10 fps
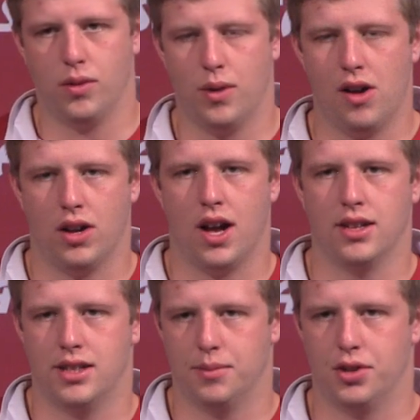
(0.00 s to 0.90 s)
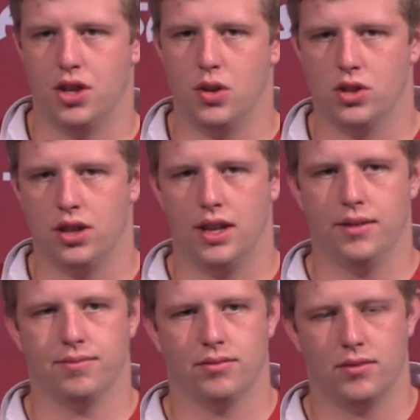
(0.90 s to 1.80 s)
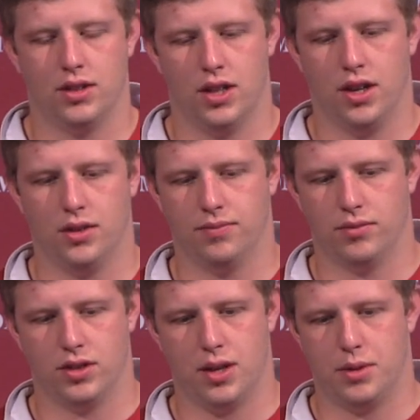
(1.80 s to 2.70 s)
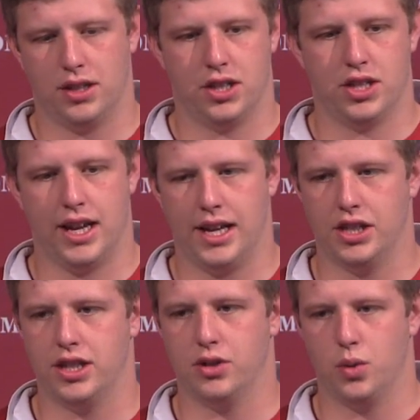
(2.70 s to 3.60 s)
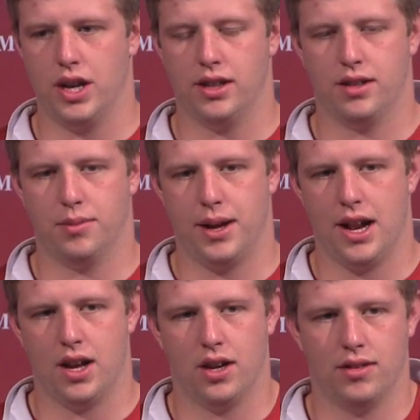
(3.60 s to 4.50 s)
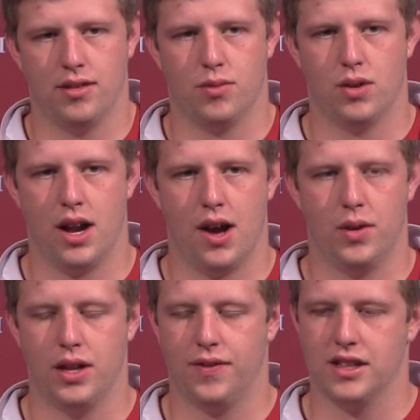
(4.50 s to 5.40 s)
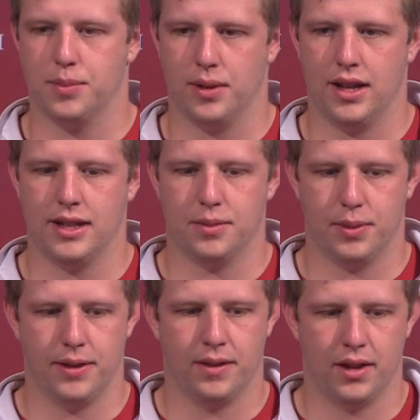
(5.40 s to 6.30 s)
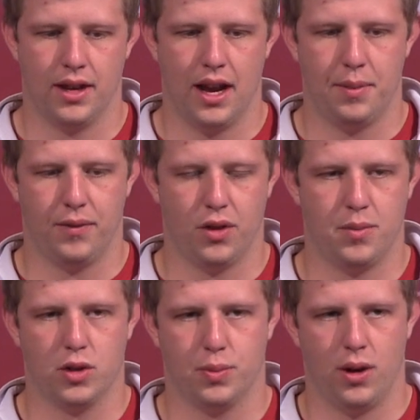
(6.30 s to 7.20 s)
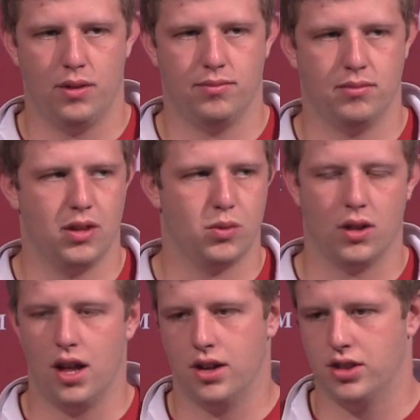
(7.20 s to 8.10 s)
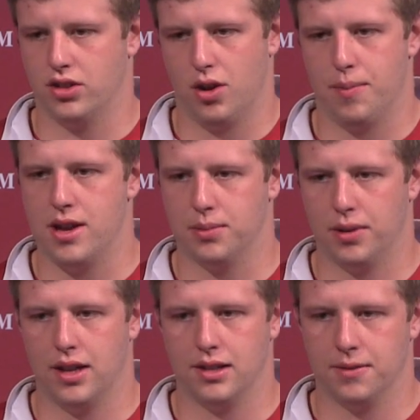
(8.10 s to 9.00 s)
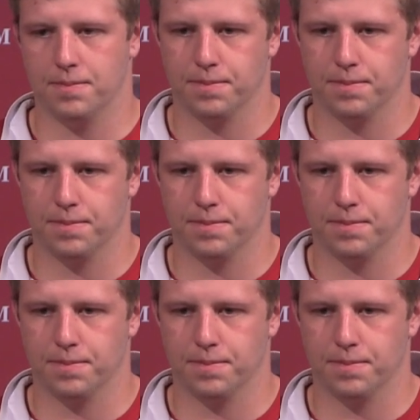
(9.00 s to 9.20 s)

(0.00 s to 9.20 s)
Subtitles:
route concepts are usually, you know, subject to change each week depending on how a defense plays. But, I mean, for the most part, those were a lot of just our base plays.